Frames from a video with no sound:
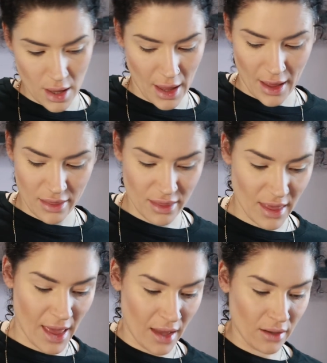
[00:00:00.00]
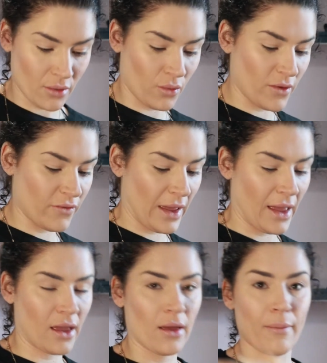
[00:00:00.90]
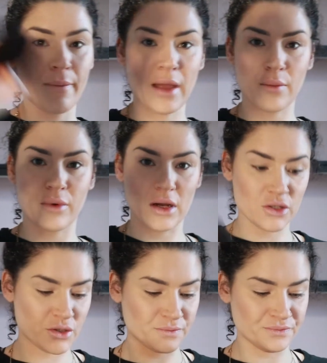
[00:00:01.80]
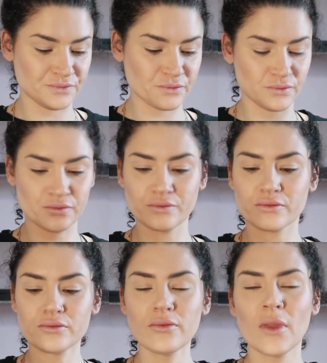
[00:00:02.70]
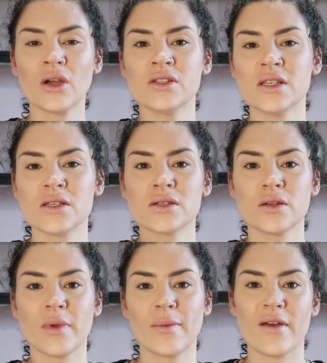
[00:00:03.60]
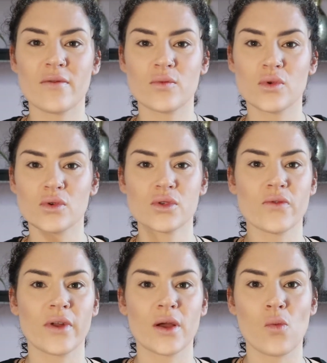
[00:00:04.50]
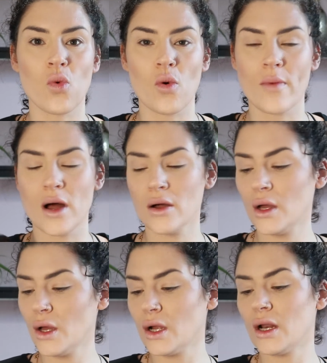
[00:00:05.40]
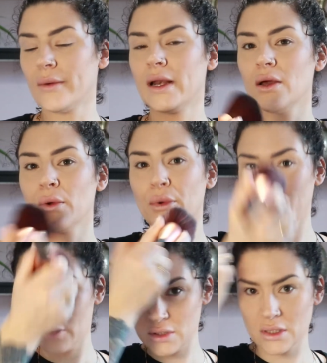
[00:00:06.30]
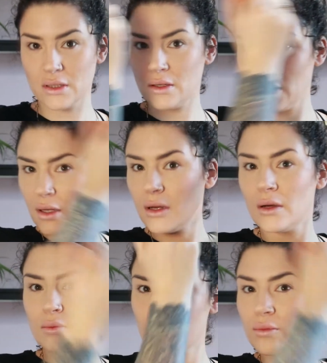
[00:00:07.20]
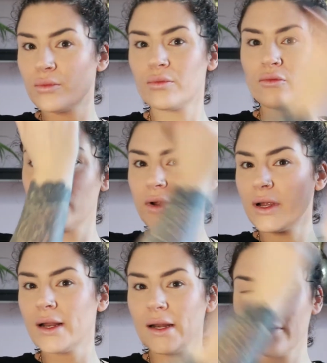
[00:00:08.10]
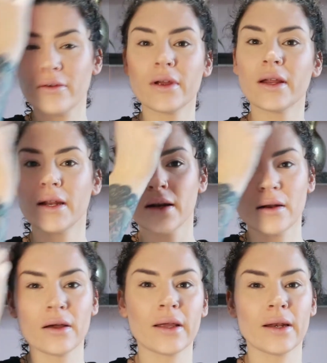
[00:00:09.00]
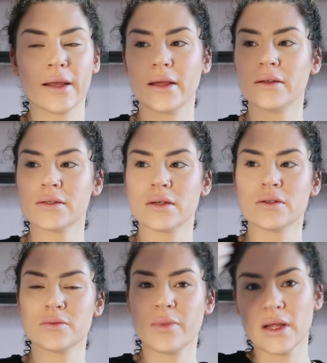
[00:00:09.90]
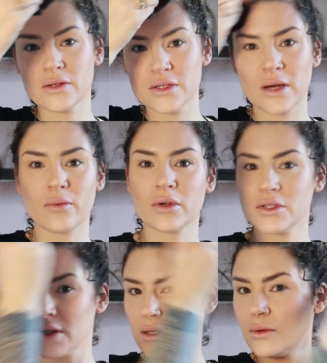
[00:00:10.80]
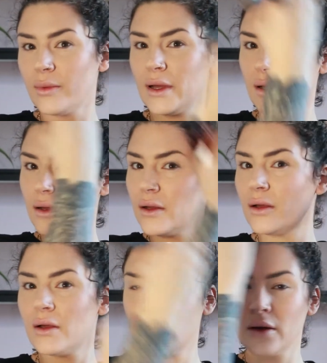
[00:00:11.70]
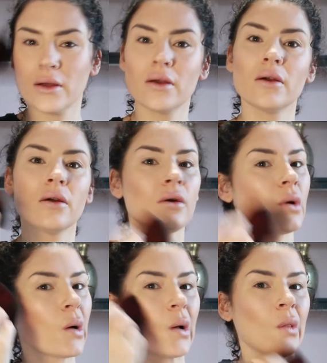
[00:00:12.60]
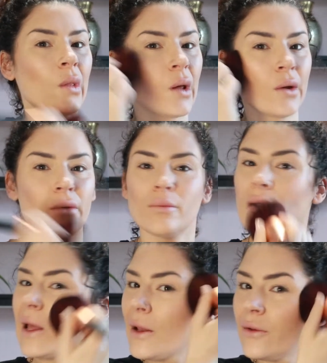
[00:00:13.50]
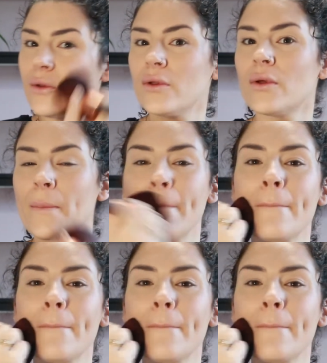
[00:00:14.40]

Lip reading: And then with a big brush, because this is going to be a bit of a more sort of like warmer, glowy look, I'm just going to really lightly, so just pinch that brush a little bit and then blend,